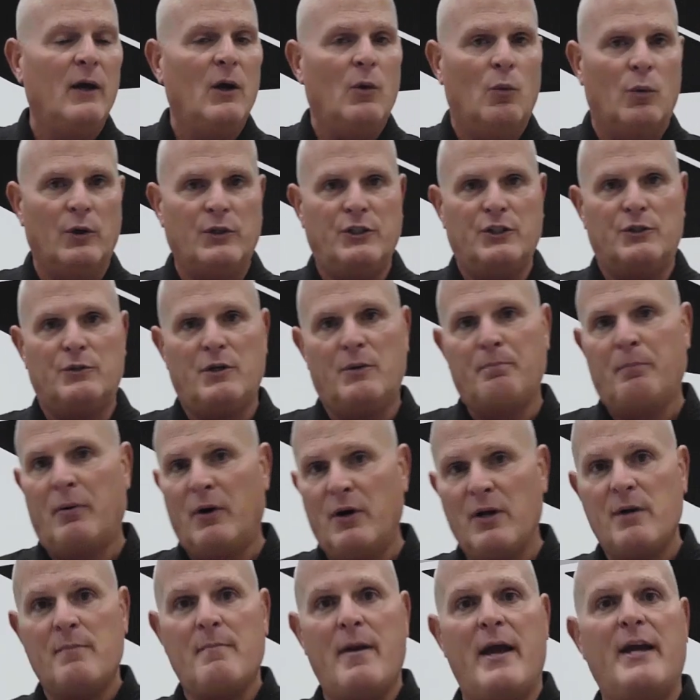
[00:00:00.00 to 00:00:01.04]
which is
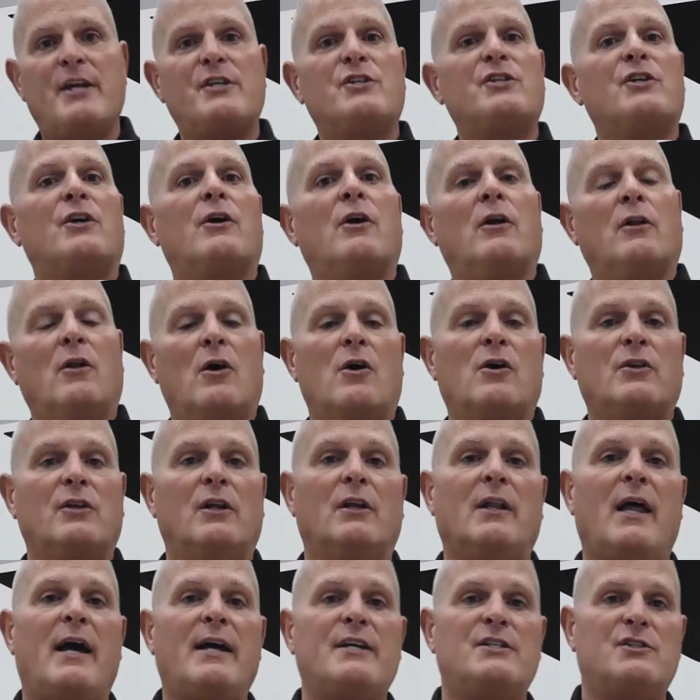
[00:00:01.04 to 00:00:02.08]
pretty major along the
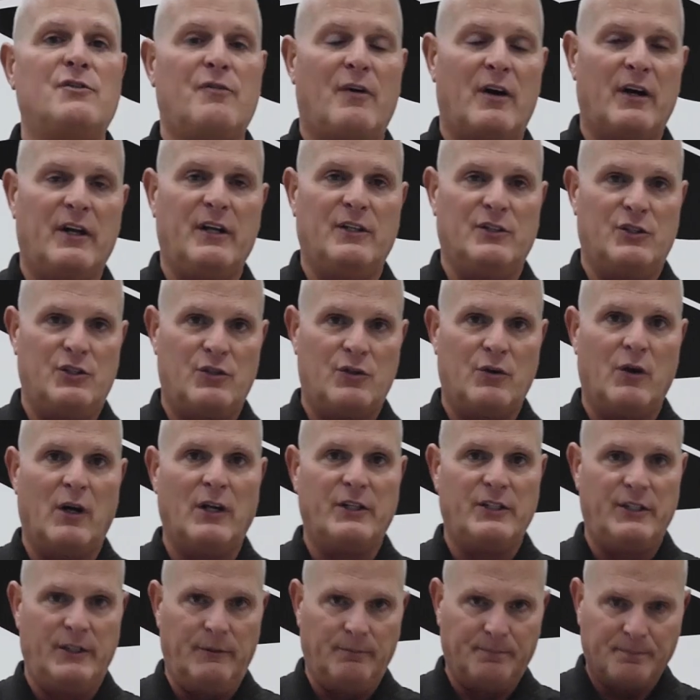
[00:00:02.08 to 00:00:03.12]
lines of our
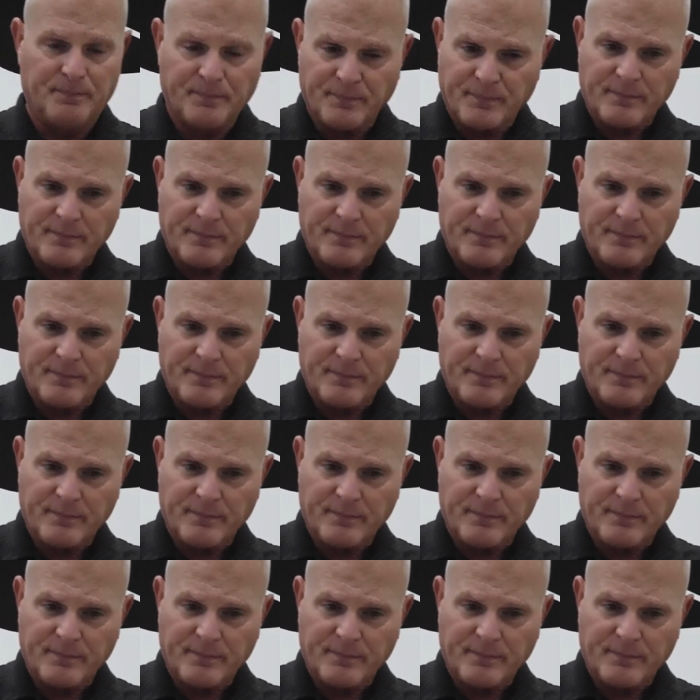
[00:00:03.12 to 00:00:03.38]
construction.